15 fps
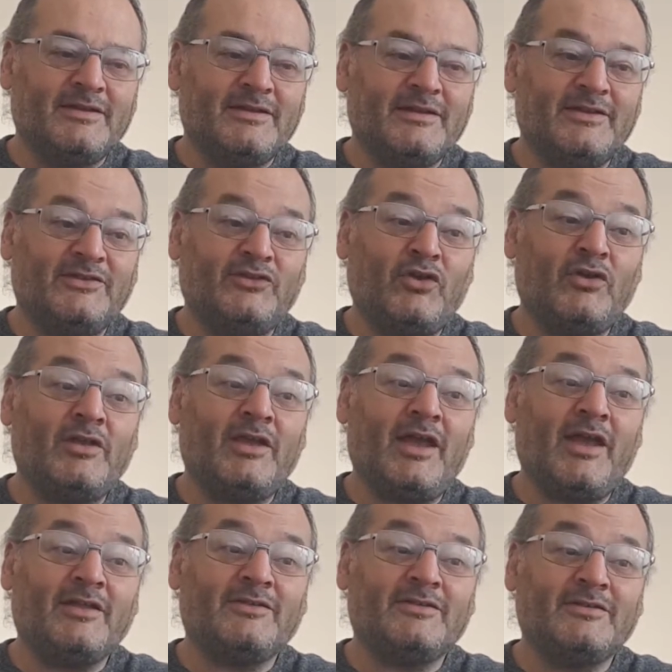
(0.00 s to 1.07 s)
It certainly
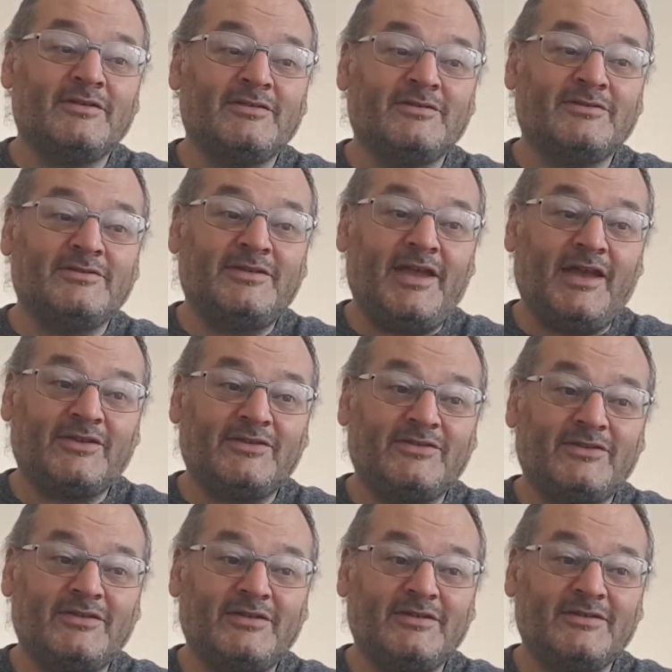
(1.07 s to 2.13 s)
had
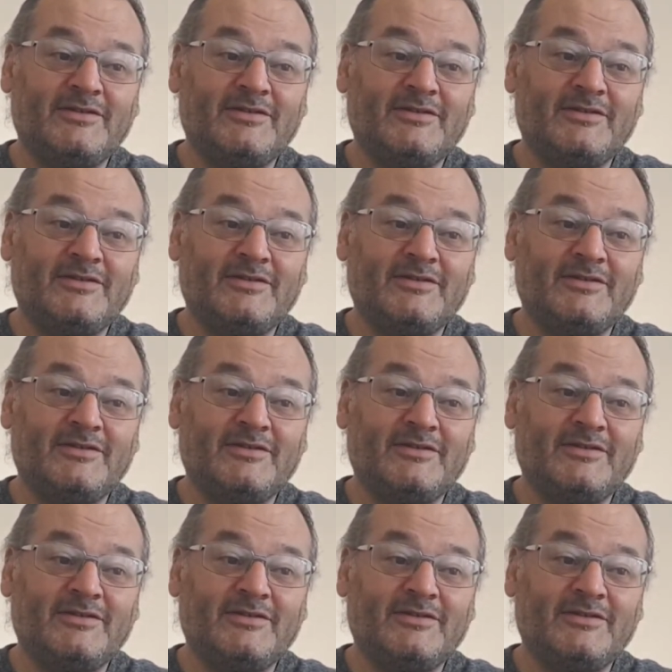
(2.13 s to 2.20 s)
text,